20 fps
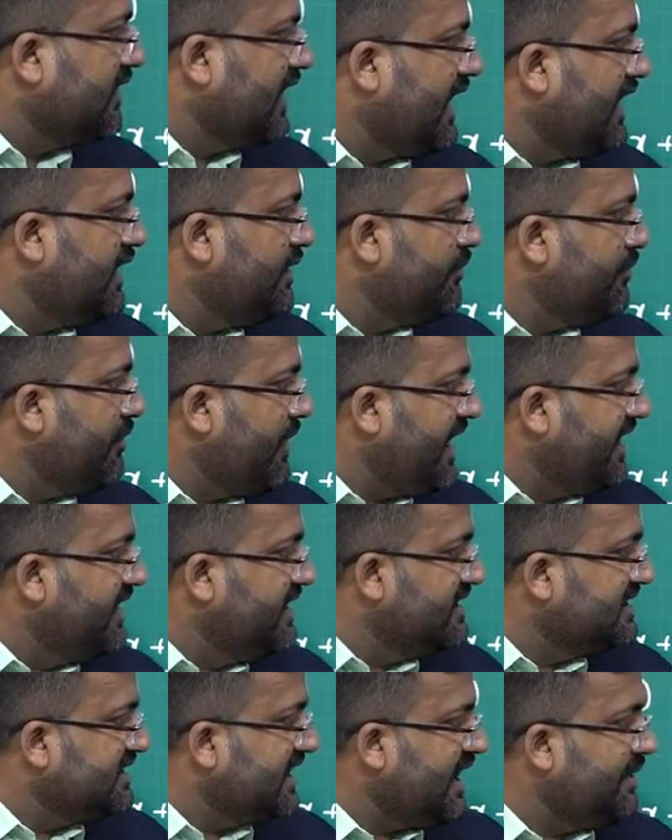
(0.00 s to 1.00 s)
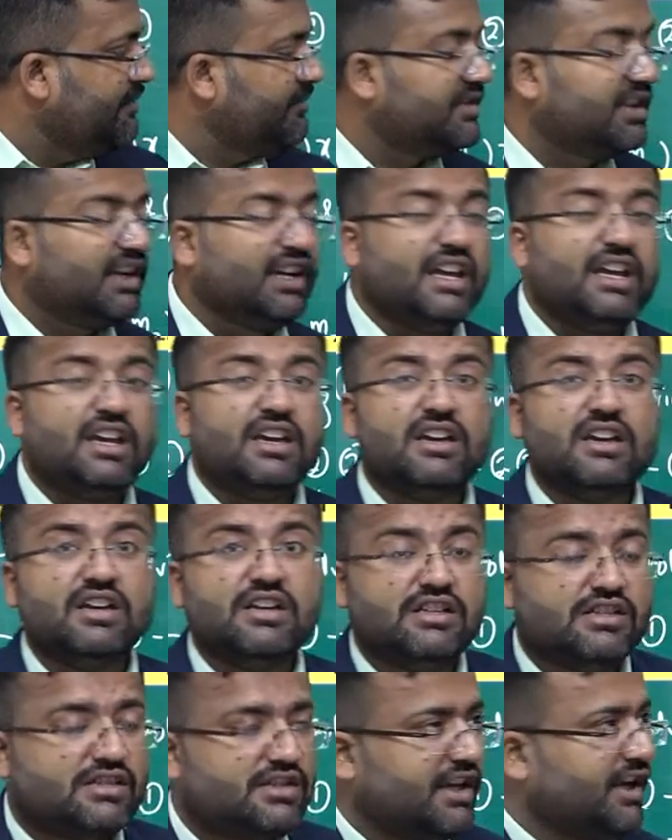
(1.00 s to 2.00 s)
and minus m3
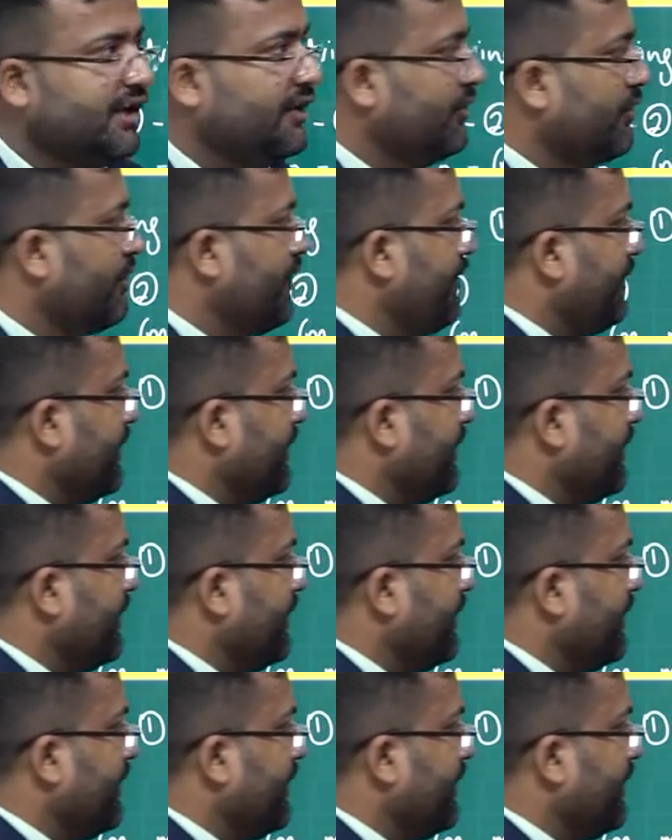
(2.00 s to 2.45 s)
c2,